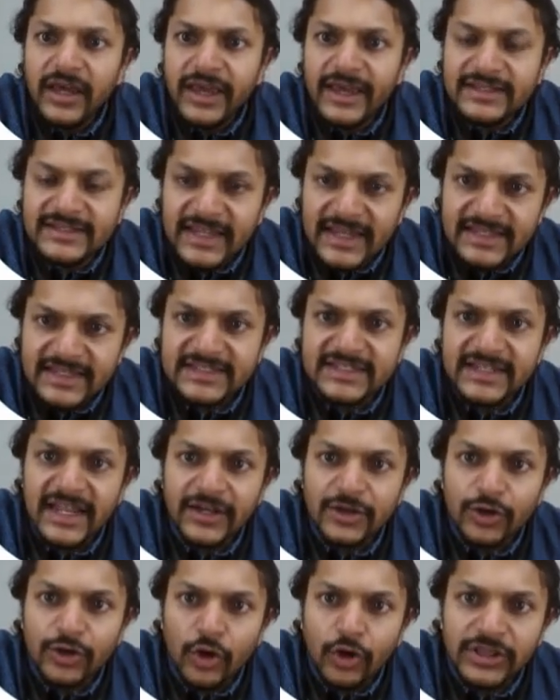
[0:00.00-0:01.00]
is
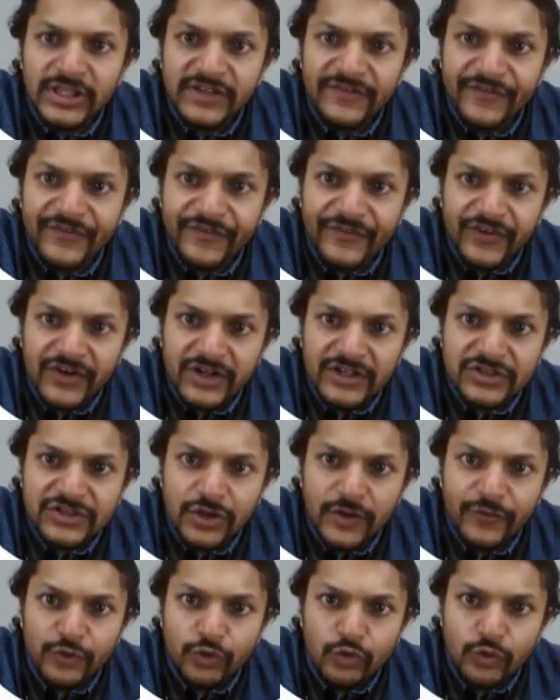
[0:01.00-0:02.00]
incident on the first
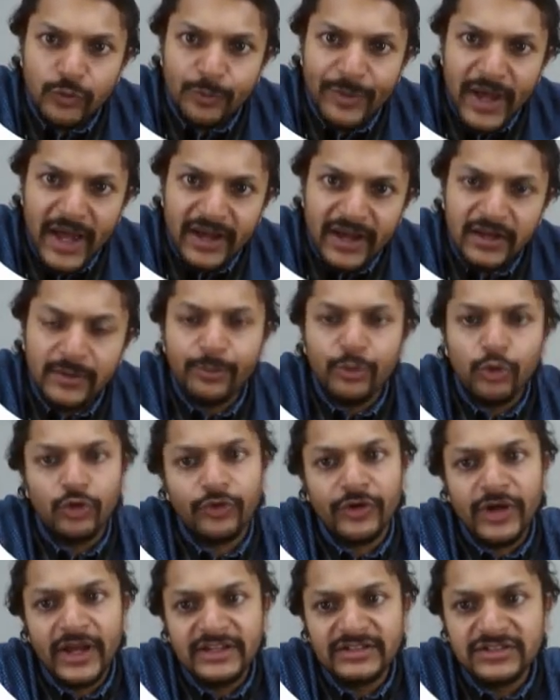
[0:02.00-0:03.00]
of two parallel
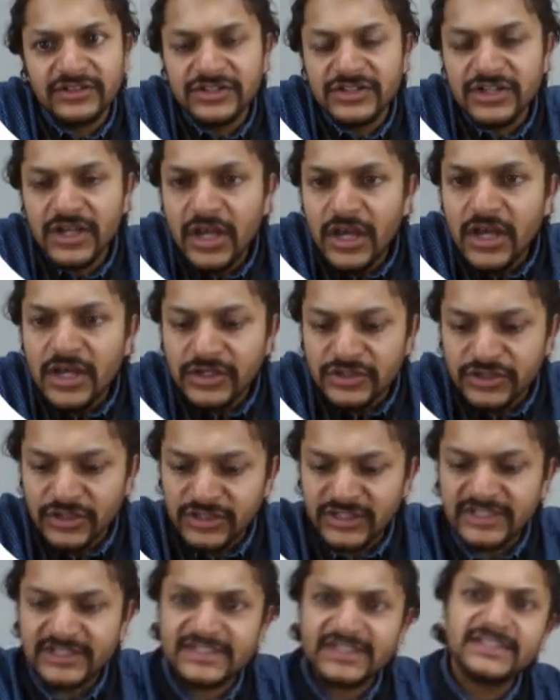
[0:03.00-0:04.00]
polarizers. So
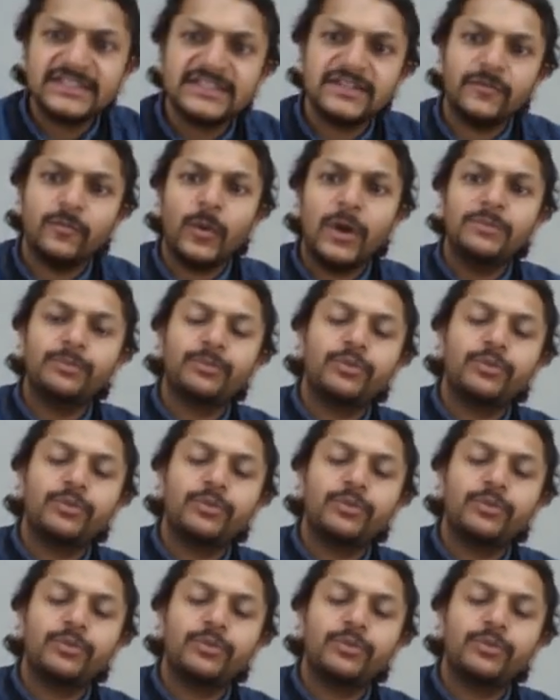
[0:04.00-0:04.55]
this is one